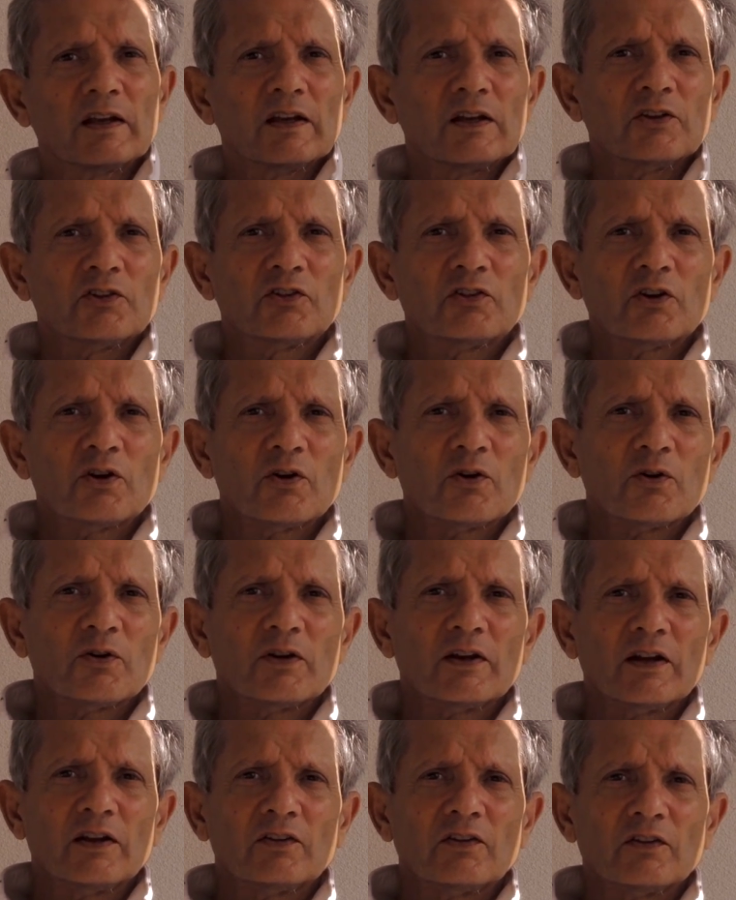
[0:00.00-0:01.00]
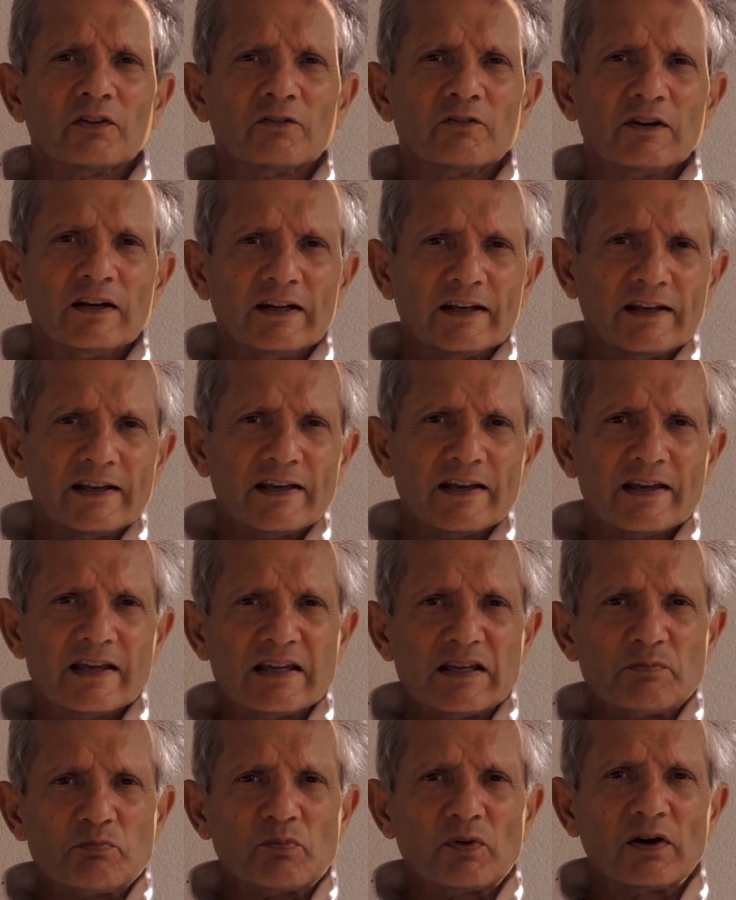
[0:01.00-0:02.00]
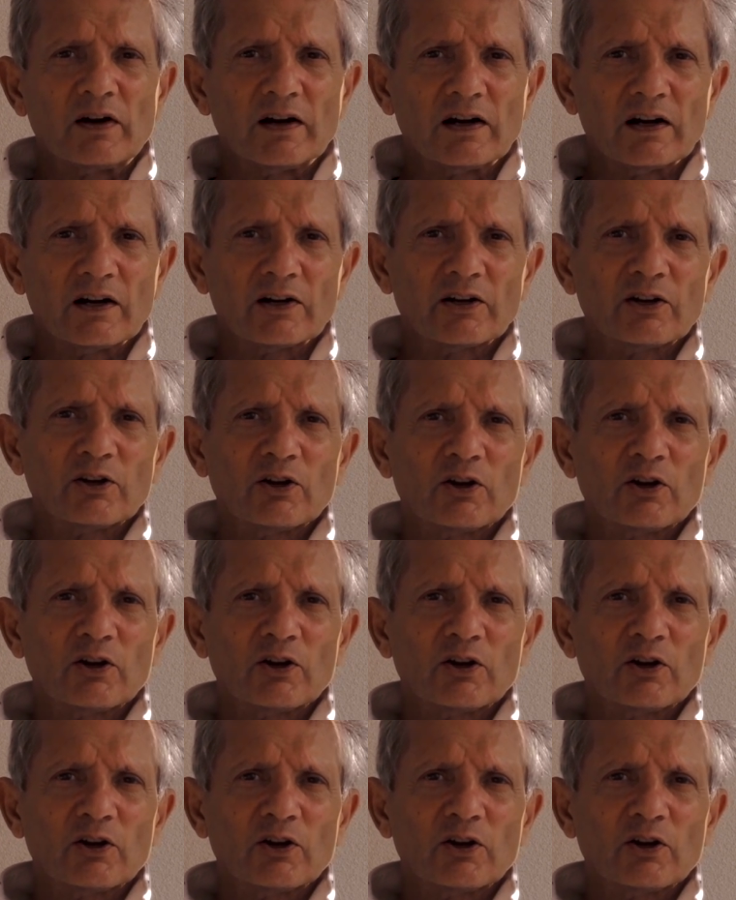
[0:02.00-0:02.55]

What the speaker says: So it's a really key part